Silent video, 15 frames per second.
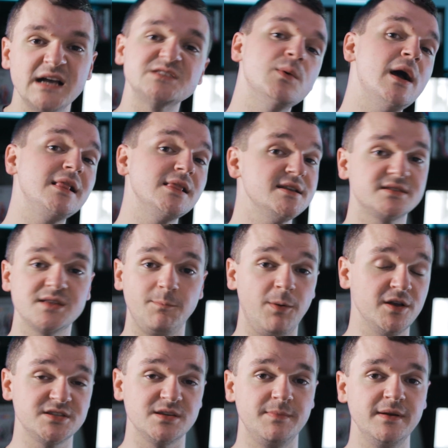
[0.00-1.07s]
as well as the
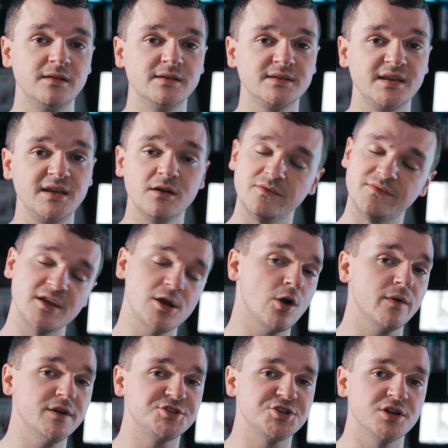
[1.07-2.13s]
possibility of the
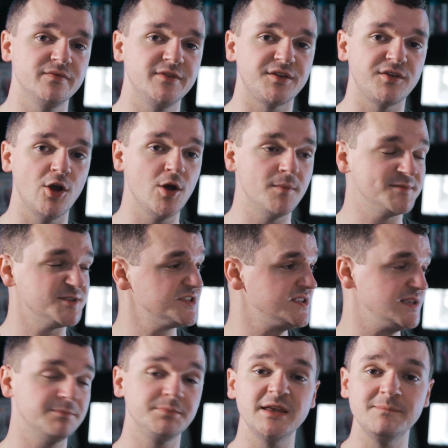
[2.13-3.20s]
origin of the term just
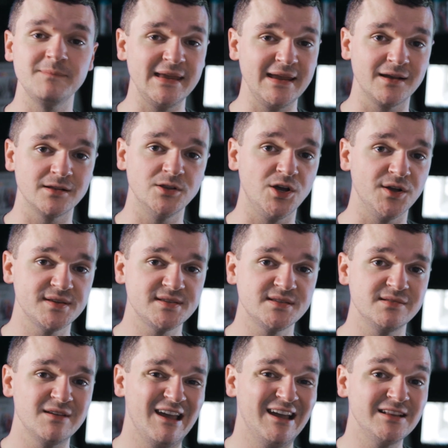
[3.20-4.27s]
simply being
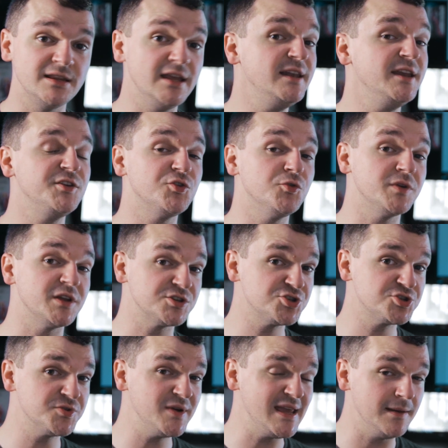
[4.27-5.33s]
lost, leading to an
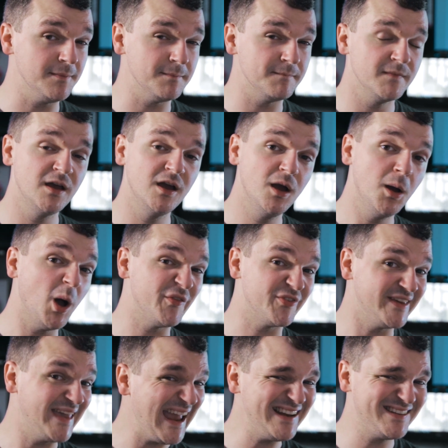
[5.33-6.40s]
extreme
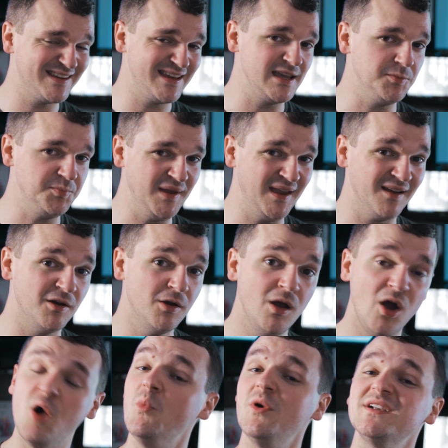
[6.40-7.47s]
of gatekeeping
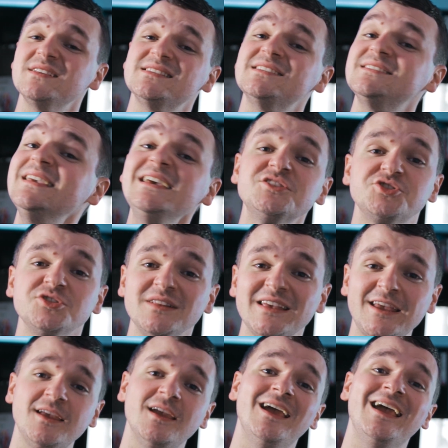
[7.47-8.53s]
on what is
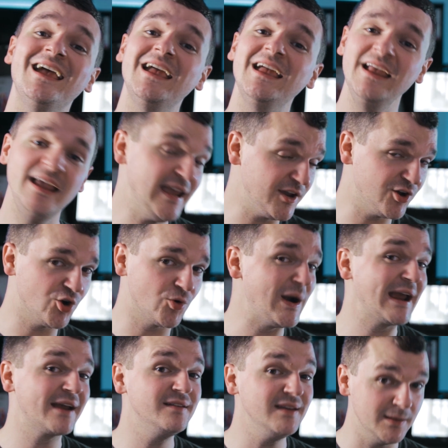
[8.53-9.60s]
essentially incorrect